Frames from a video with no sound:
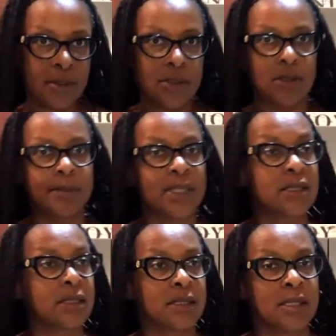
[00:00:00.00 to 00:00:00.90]
you know, my
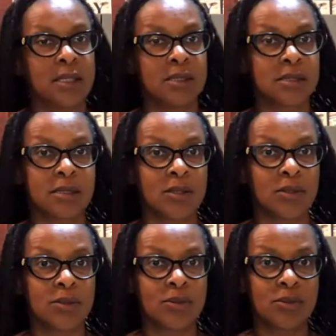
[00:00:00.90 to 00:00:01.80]
son, he's
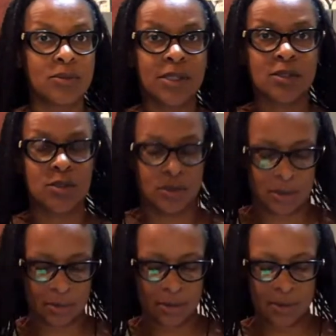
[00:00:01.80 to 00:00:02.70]
so extra.
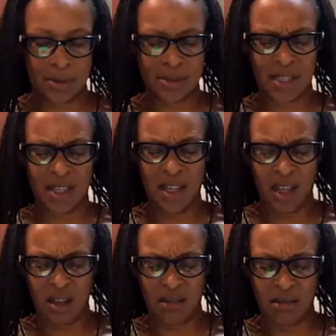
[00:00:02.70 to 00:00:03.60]
Mm. He's like,
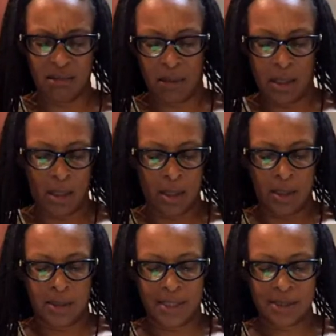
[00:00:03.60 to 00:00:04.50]
oh,
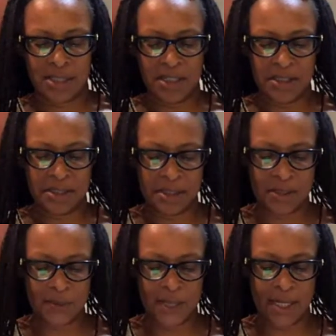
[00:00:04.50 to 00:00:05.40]
let's turn it
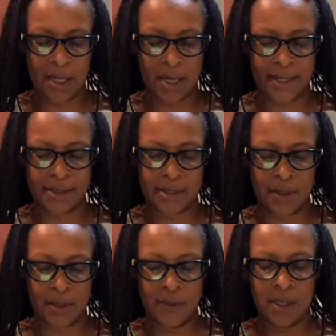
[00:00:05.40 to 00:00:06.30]
this way. All right.
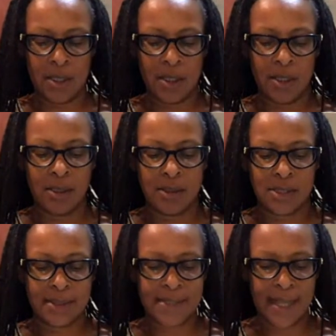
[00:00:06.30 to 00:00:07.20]
So
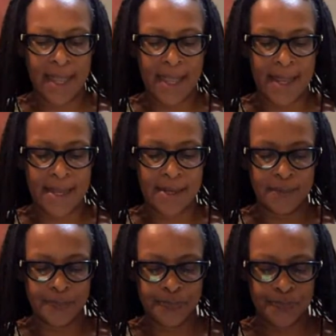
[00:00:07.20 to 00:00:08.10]

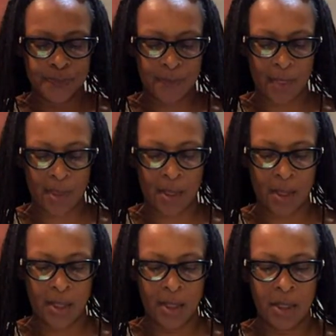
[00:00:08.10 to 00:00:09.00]
today
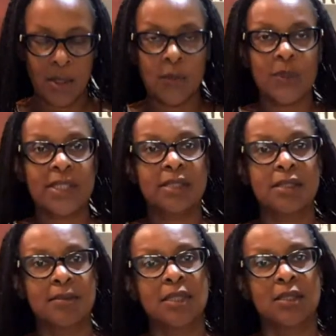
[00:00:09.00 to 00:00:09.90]
we did
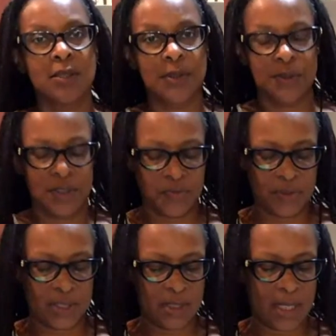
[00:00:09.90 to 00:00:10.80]
something a little
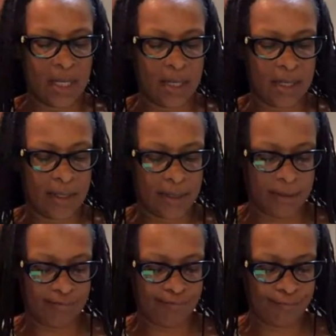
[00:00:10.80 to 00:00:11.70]
different.
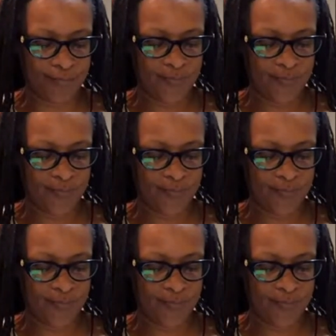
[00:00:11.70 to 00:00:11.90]
Um,